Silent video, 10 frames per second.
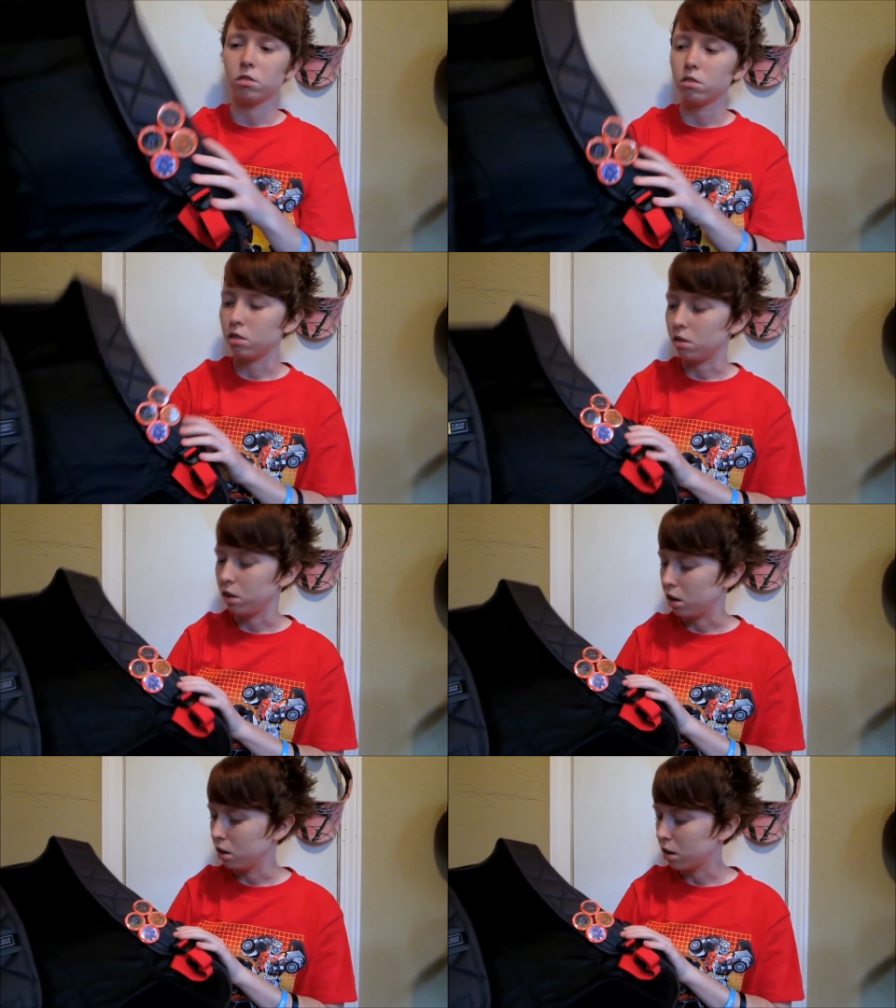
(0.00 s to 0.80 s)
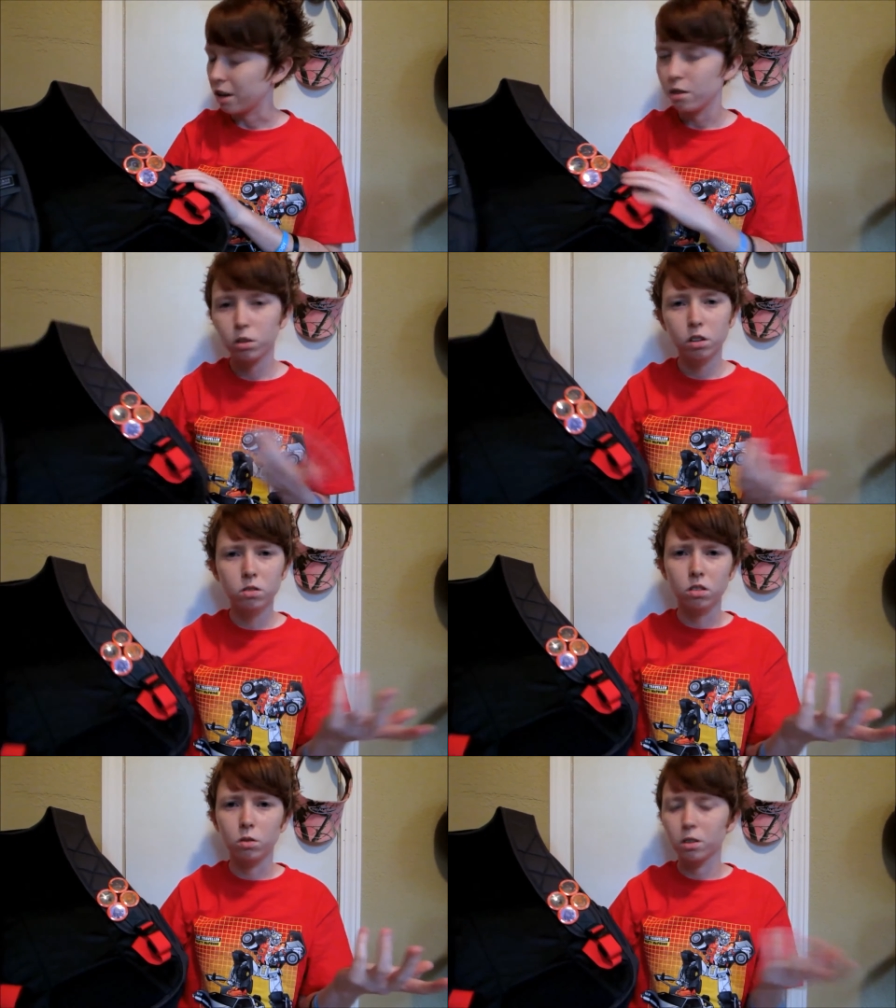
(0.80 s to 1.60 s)
So yeah, I didn't really know
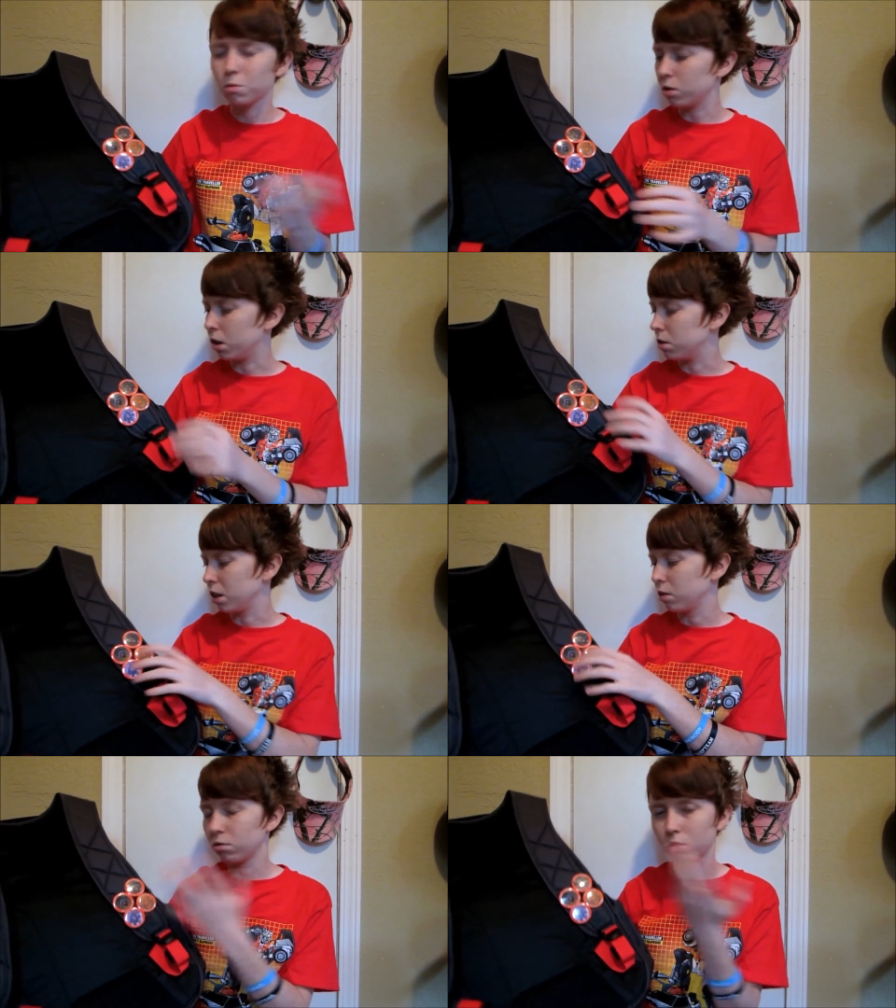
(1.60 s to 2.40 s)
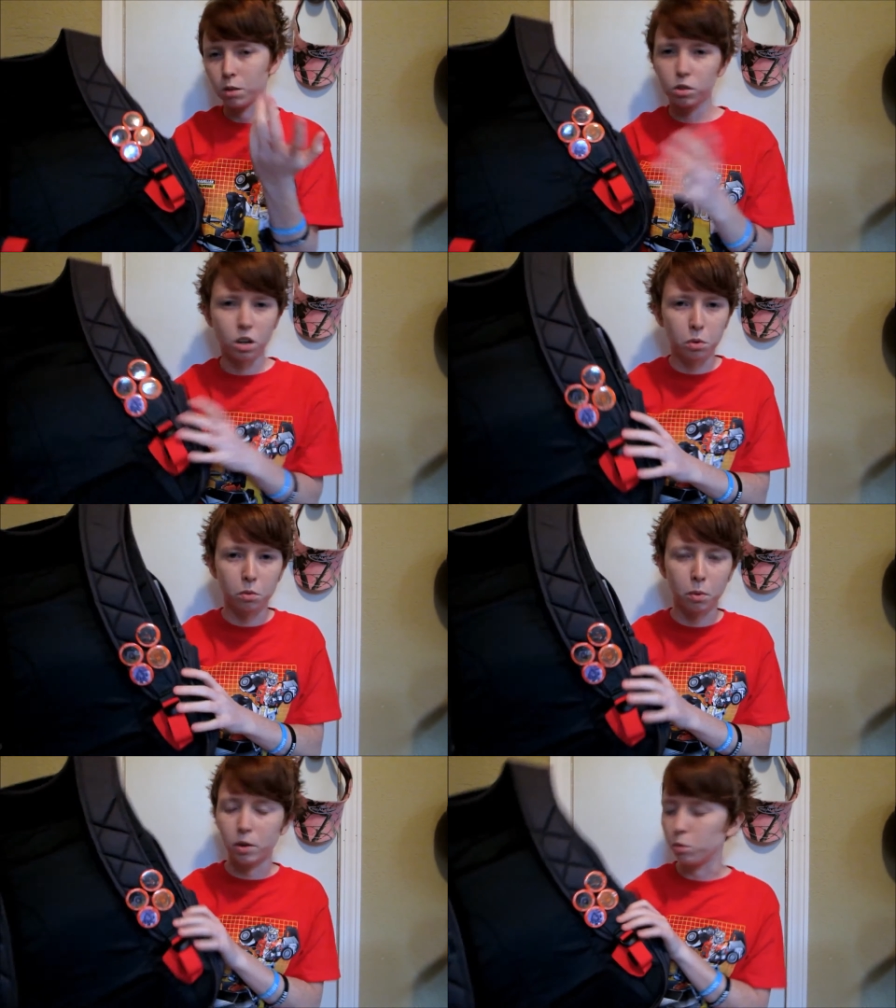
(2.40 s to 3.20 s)
what to do with them, so I was like, I'm just gonna put
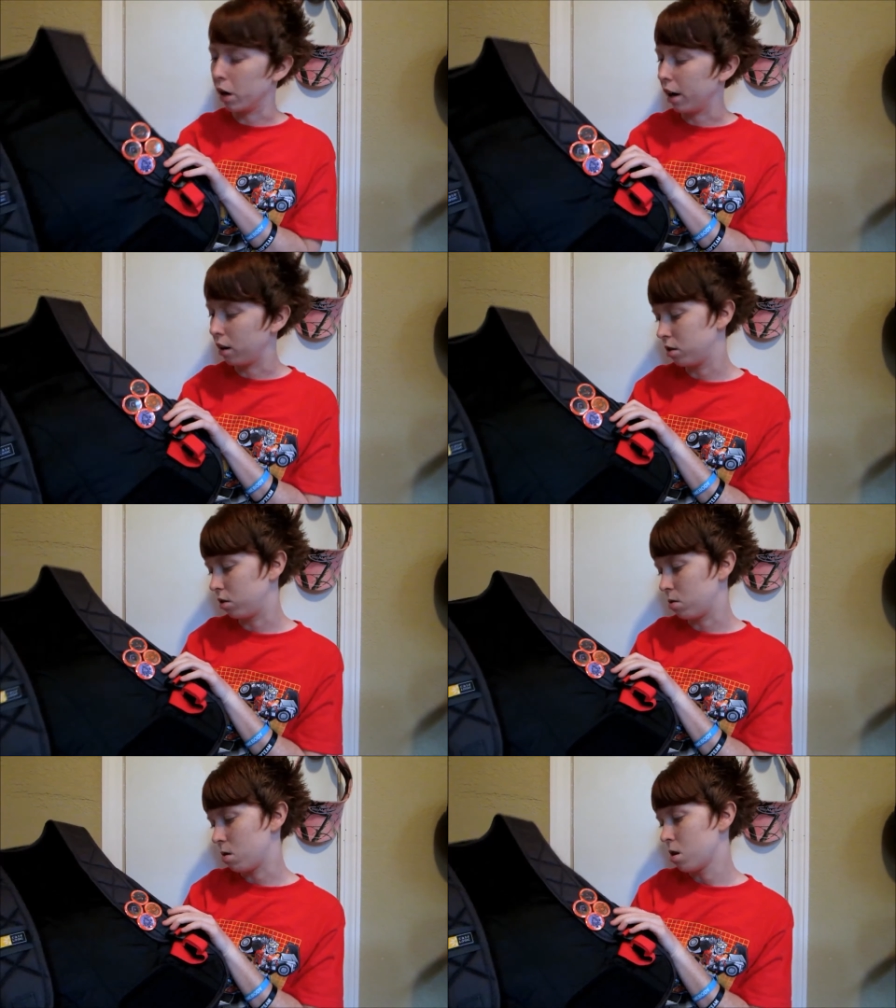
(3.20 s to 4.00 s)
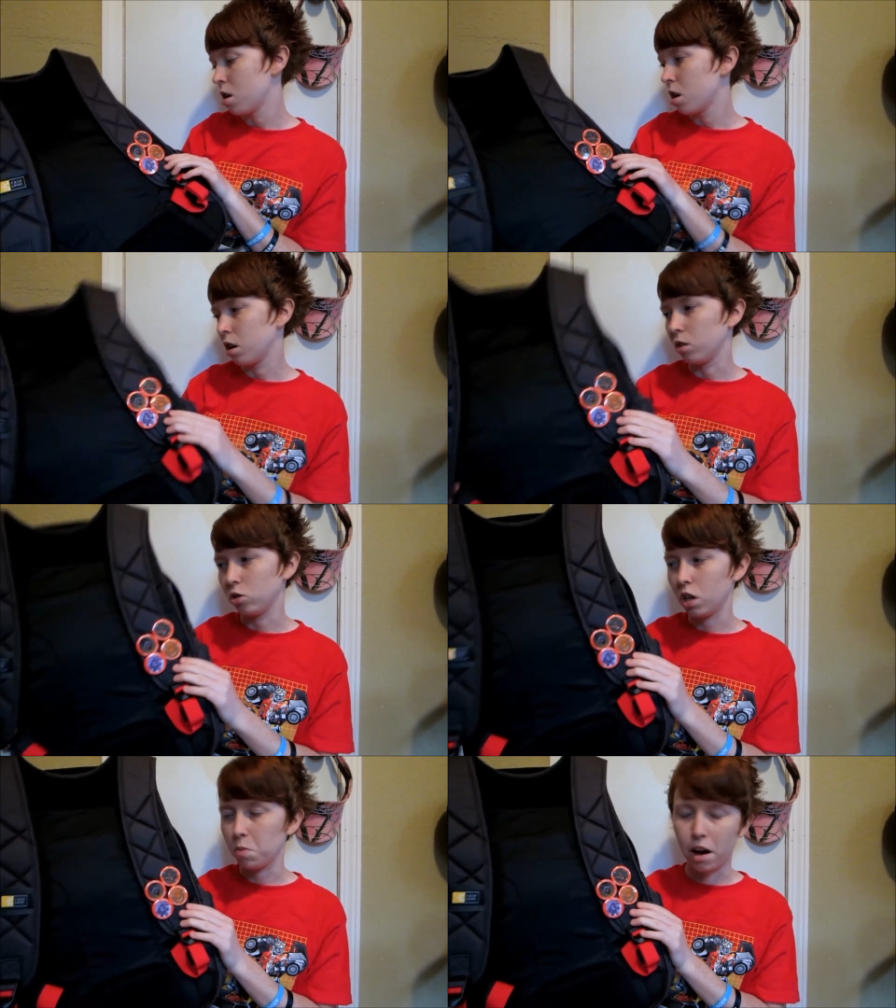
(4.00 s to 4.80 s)
them on my new bag, so I'll
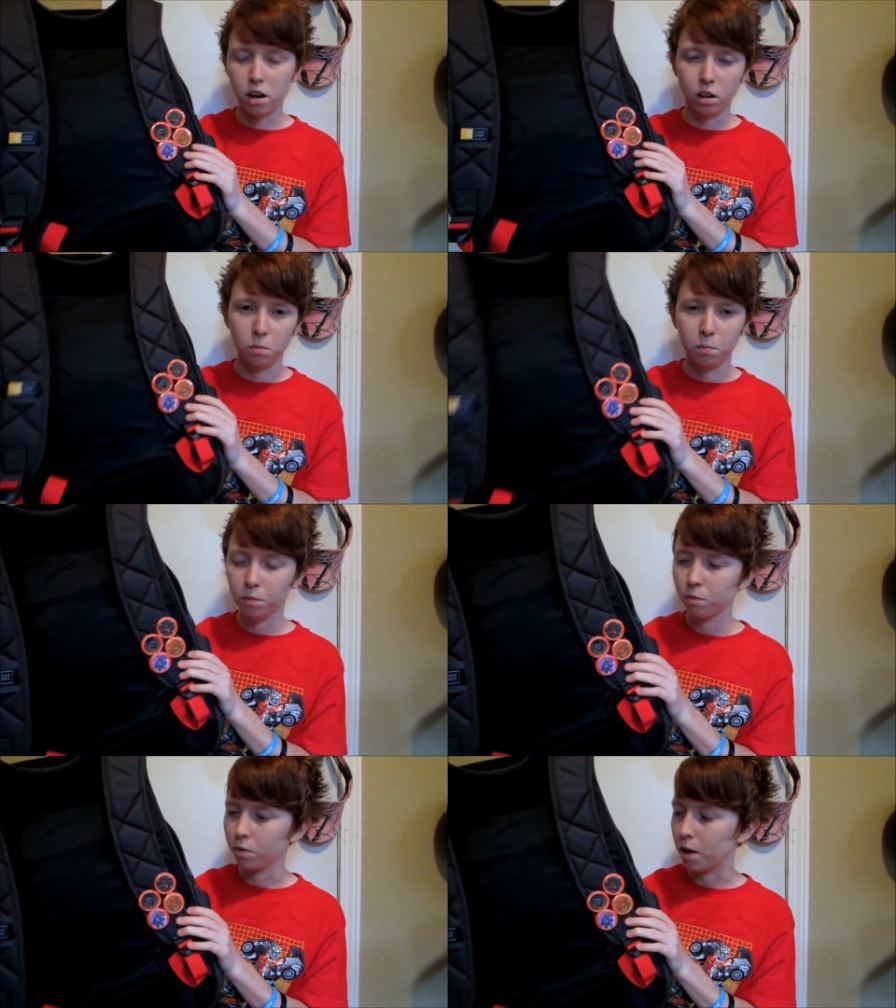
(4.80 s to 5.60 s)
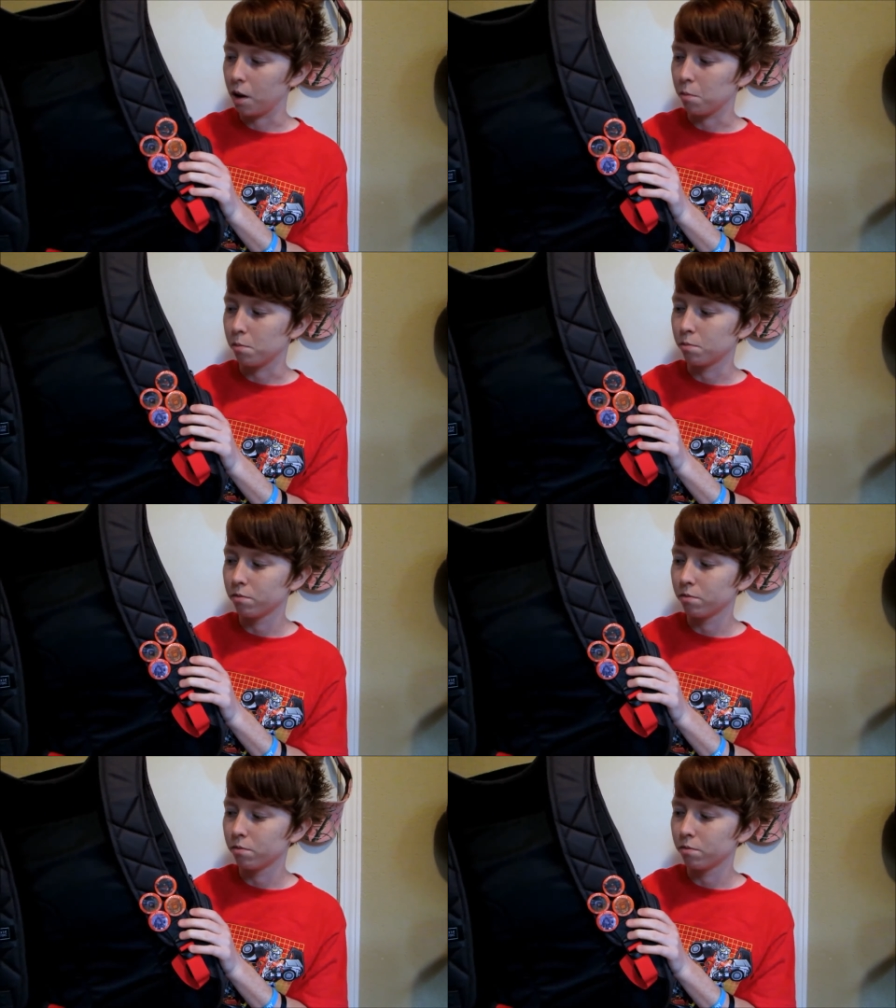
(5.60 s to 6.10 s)
just keep adding them.